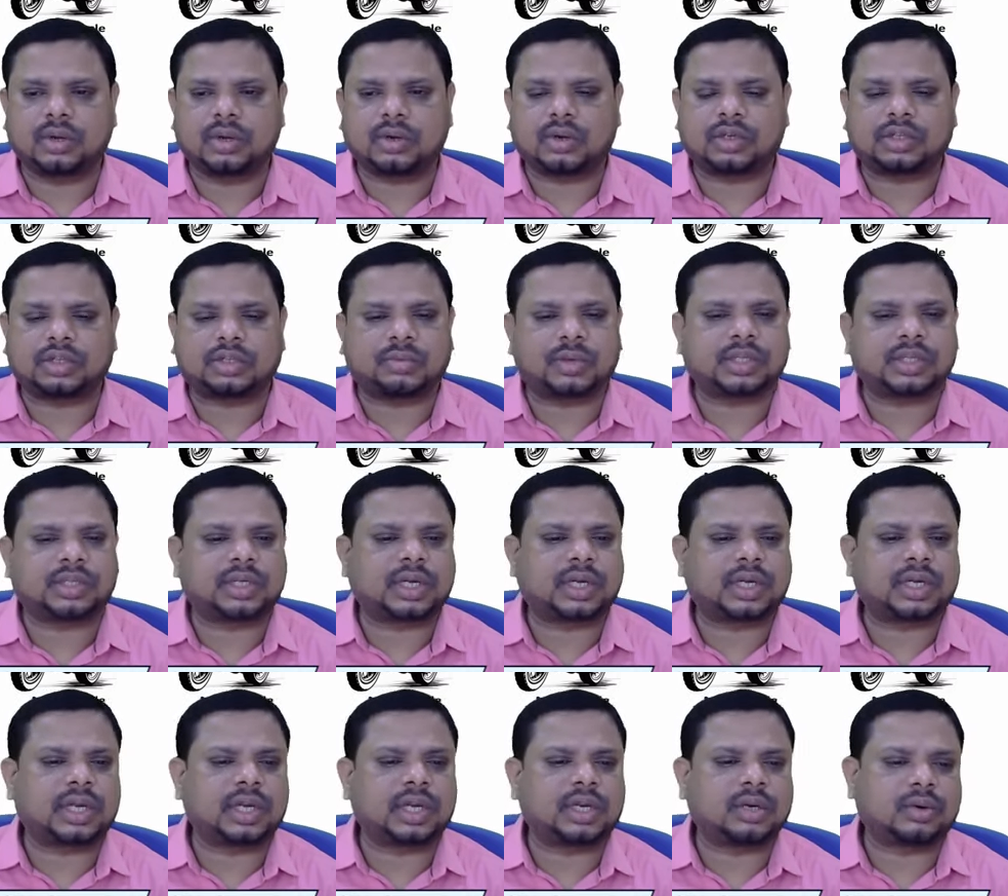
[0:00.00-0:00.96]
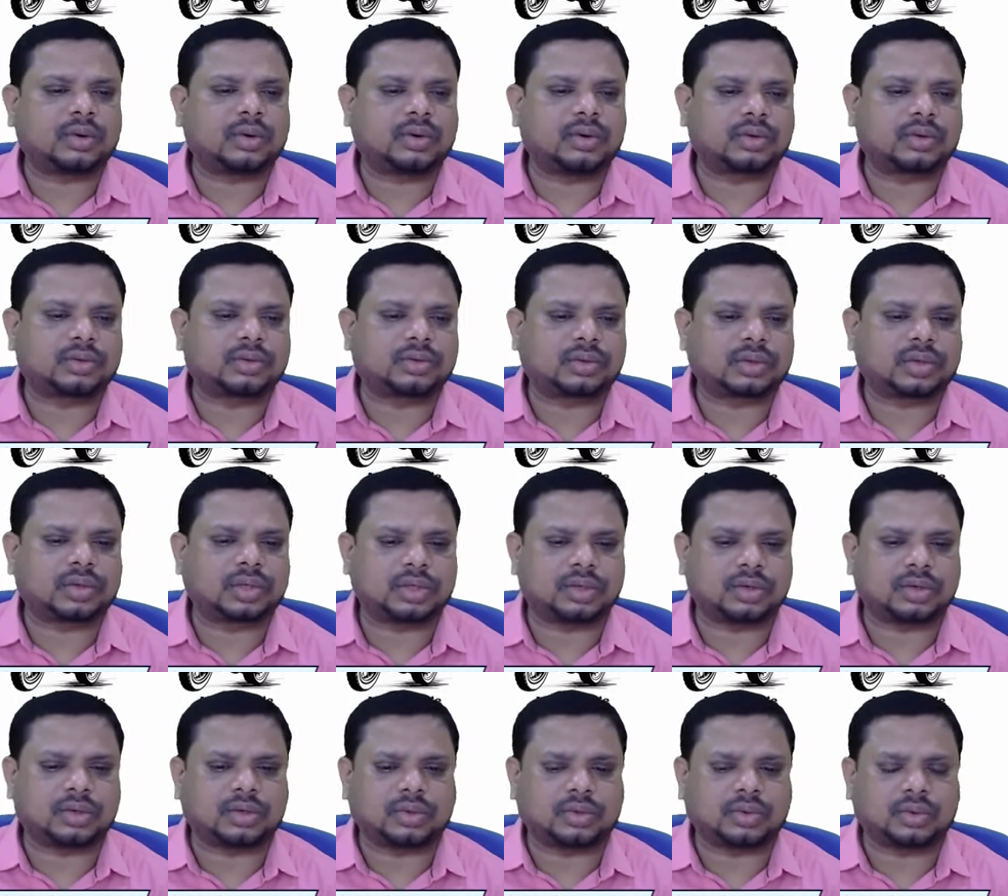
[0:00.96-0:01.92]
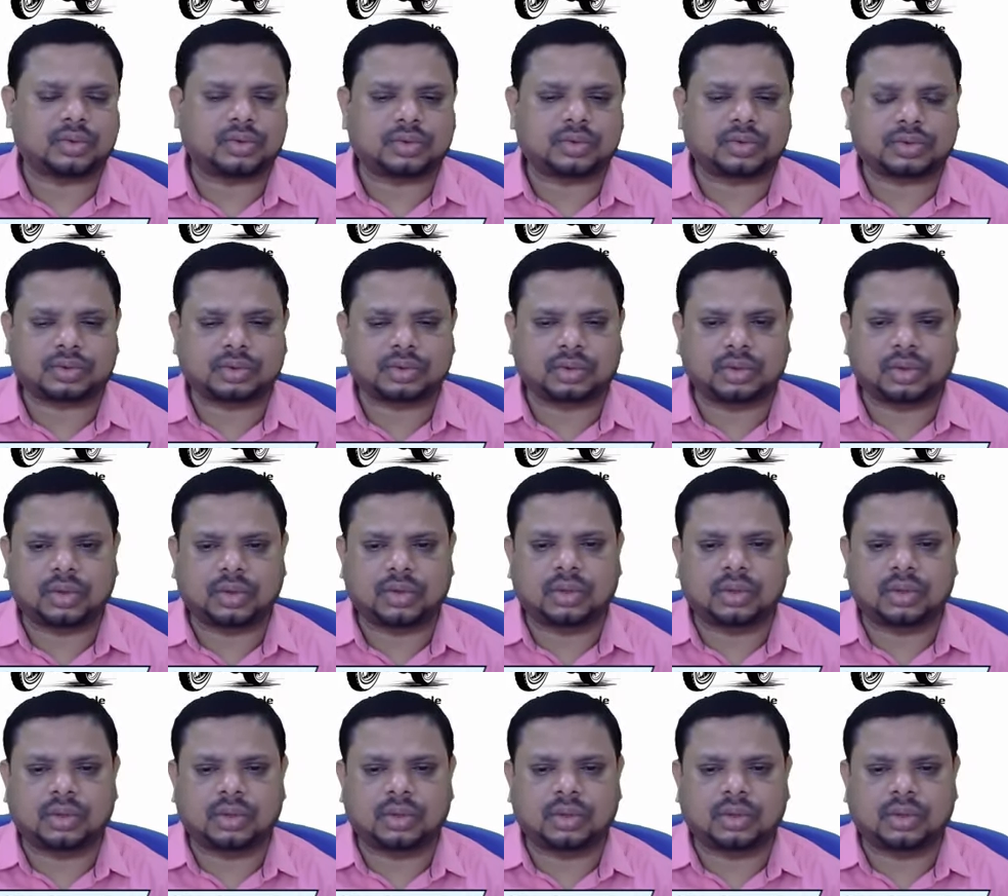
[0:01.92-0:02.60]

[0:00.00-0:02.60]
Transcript: which basically includes your tools.